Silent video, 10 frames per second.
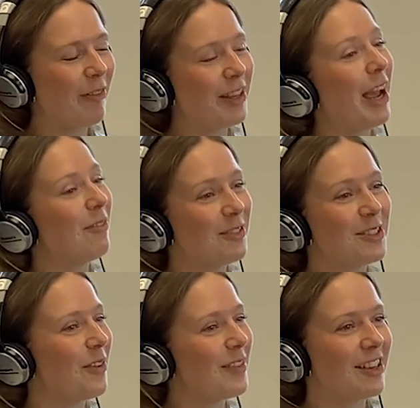yeah, it was
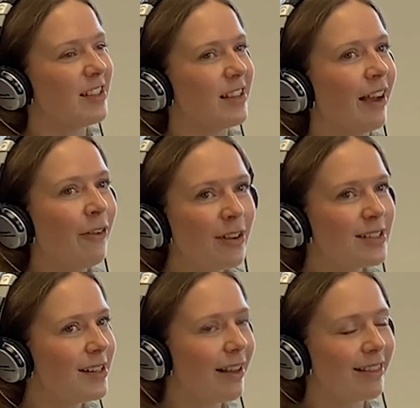so exciting. And
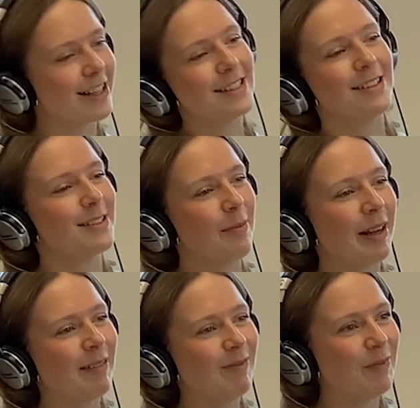honestly, I think it's still
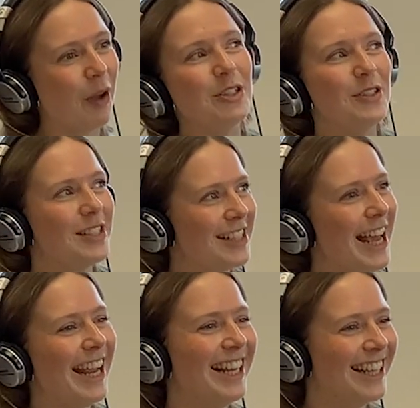something that I do
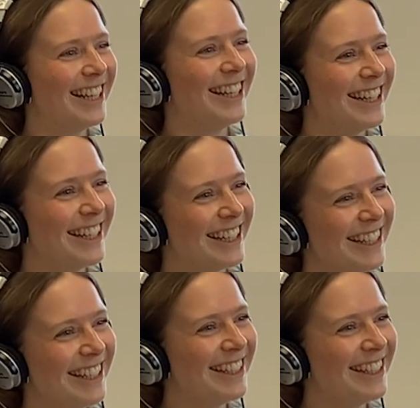today. Yeah.